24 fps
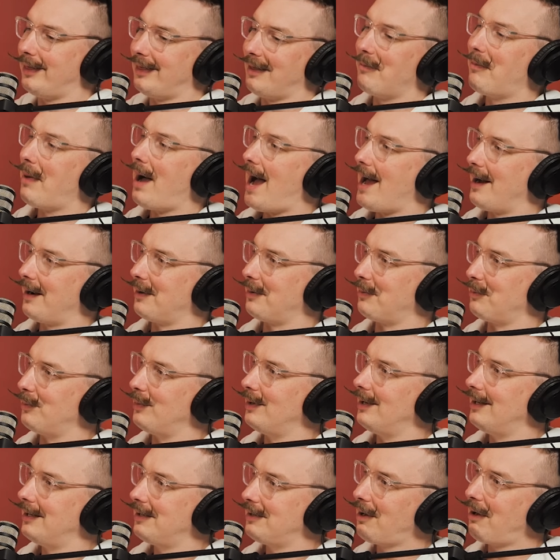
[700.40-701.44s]
in the bottom
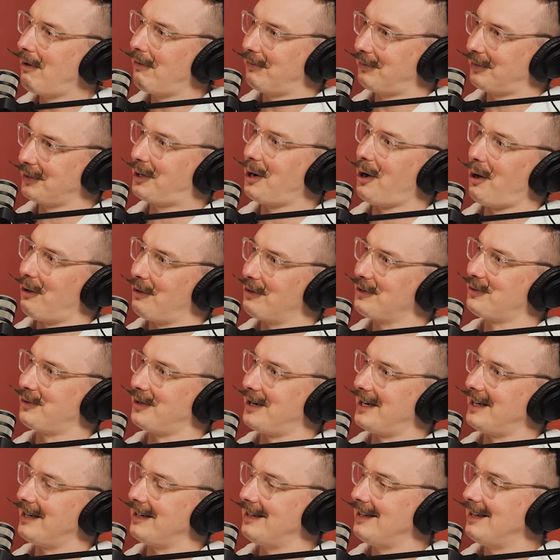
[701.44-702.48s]
of the
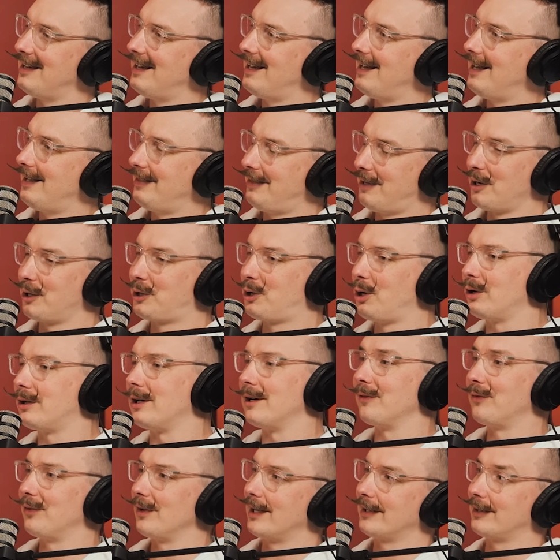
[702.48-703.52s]
cauldron. They're
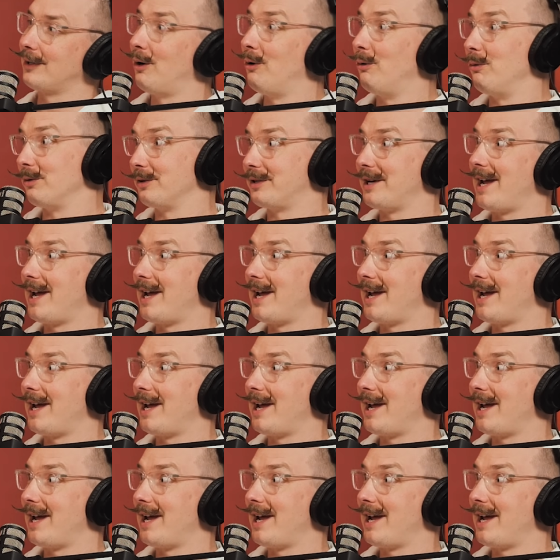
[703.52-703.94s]
cooking for like the whole